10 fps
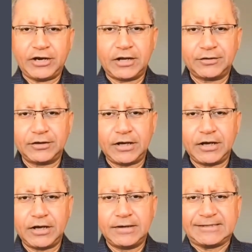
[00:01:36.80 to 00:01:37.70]
are
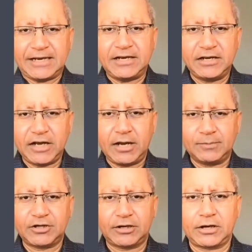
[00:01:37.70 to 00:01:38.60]
the 10
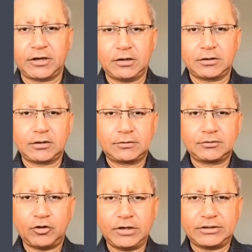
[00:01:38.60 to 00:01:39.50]
names that I got:
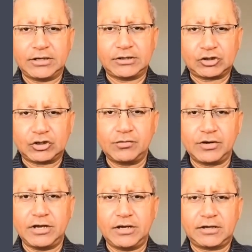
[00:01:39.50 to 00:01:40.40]
Toyota,
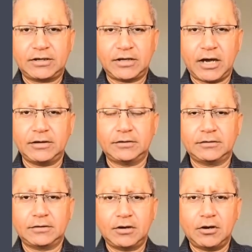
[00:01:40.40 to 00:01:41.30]
Sony,
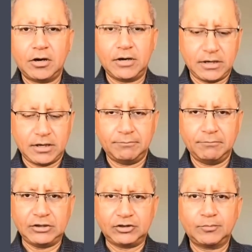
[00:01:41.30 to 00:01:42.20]
Canon, Honda,
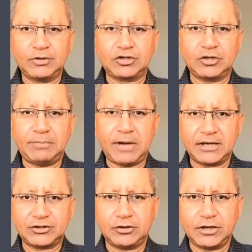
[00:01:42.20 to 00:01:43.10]
Mitsubishi,
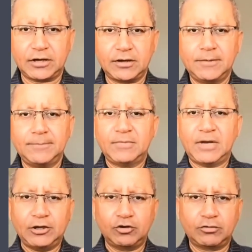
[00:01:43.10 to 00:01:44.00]
Panasonic,
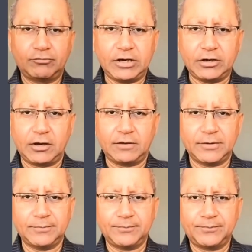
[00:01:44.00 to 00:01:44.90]
and you can read all of
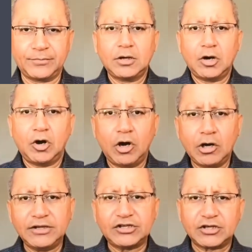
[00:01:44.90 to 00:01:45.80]
them.
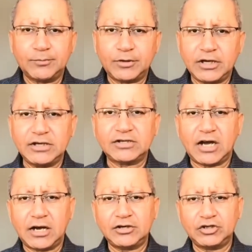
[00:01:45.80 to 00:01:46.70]
All these companies
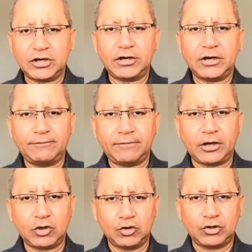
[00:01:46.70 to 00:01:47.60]
are generally
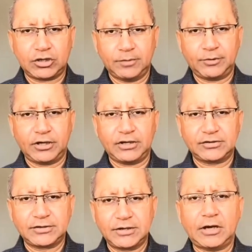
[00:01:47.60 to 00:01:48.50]
very good
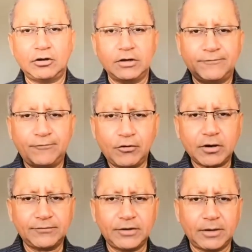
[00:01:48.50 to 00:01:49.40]
companies. There are only 4
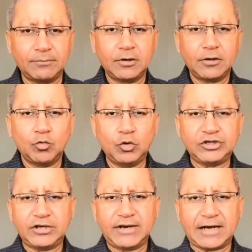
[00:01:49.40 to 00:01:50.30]
of them
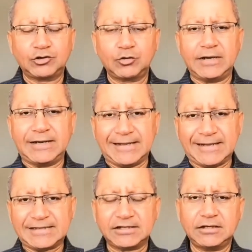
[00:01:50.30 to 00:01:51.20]
which are actually
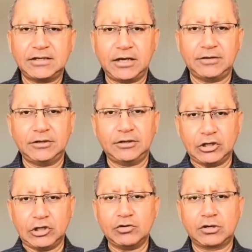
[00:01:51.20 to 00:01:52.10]
listed in the
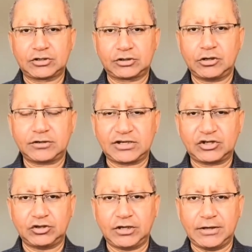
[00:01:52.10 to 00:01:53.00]
New York Stock
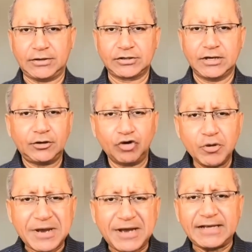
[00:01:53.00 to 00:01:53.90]
Exchange. The
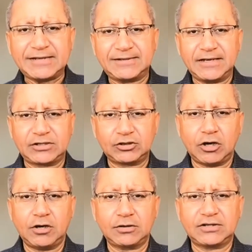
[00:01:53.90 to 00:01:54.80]
remaining 6
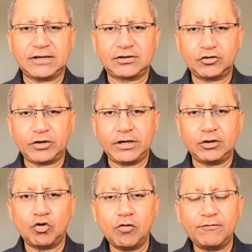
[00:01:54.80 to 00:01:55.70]
stocks are traded
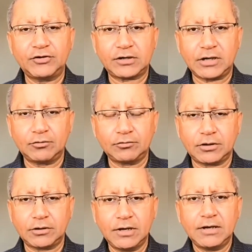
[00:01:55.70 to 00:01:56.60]
over the
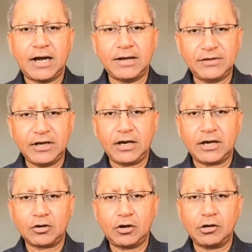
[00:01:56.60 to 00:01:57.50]
counter, and they are
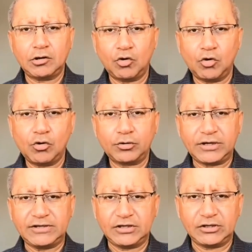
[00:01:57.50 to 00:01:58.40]
called
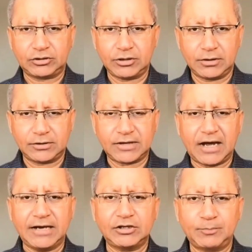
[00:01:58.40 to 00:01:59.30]
OTC stocks.
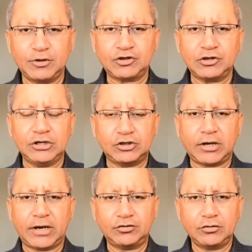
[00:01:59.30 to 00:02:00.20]
I personally
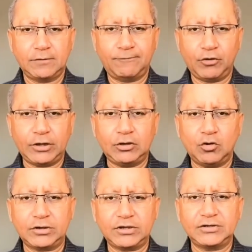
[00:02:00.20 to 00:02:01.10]
try to avoid
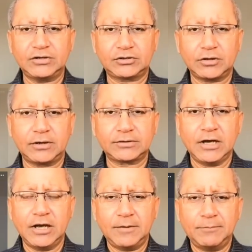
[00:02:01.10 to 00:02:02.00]
OTC stocks
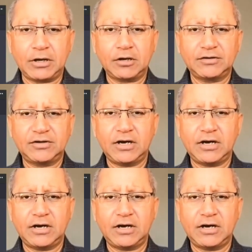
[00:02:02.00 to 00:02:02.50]
because they